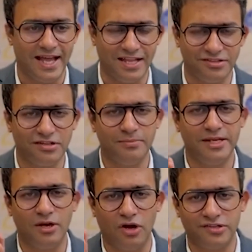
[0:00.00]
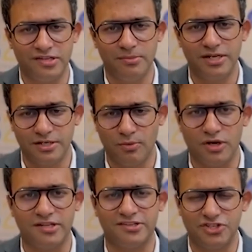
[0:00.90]
And this will be on simulated
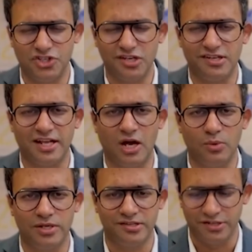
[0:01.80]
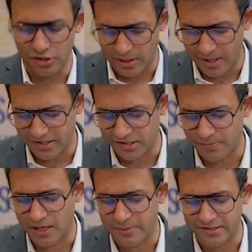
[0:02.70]
models, just like how it is in your MRCS
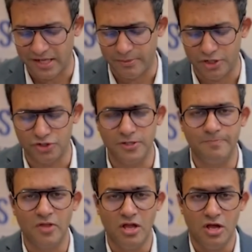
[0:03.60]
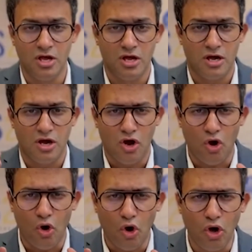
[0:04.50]
Part B examination.
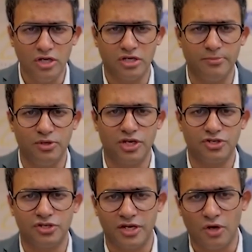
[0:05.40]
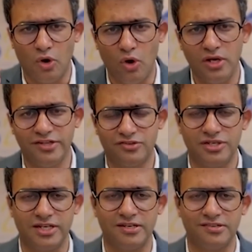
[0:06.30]
All communication and all history
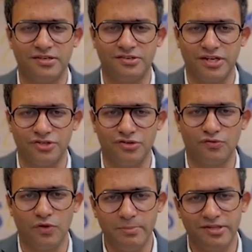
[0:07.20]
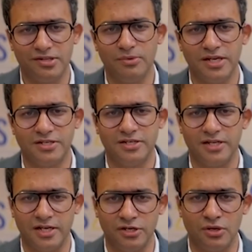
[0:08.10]
taking stations will be simulated
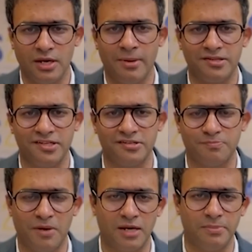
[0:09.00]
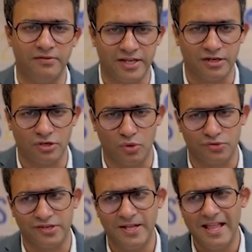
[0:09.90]
in your MRCS Part B weekend
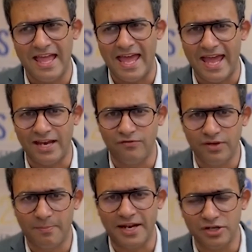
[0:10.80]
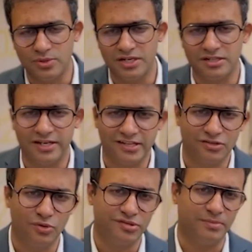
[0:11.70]
course. And we are planning to conduct the next
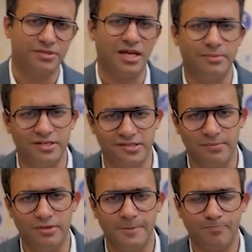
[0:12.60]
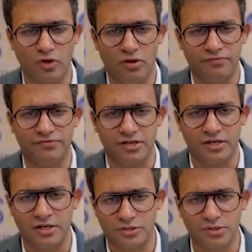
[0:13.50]
course sometime in December of
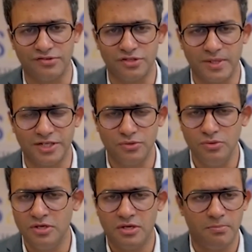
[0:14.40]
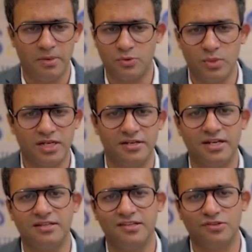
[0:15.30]
2022. But we
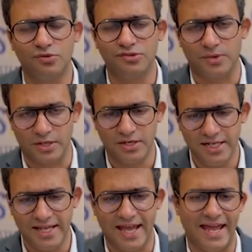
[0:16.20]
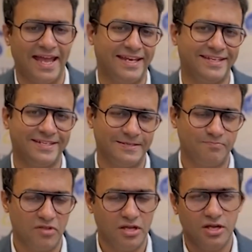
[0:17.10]
conduct these courses regularly, and
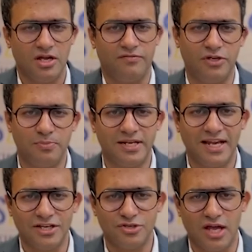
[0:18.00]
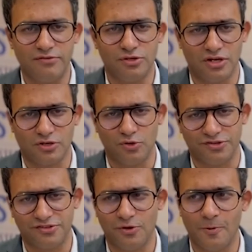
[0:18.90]
we'll be glad to have you in our
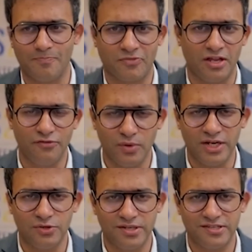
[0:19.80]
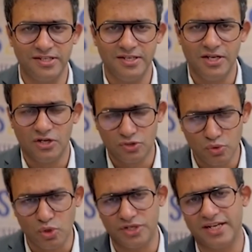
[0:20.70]
course. So if you're interested, do
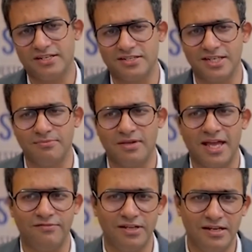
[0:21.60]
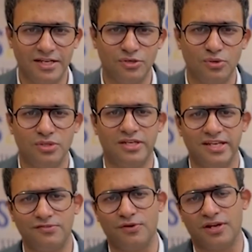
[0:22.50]
contact our team, and we'll let you know the
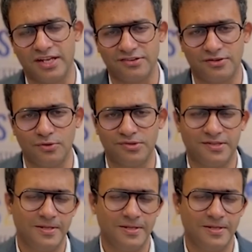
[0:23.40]
dates for our next course.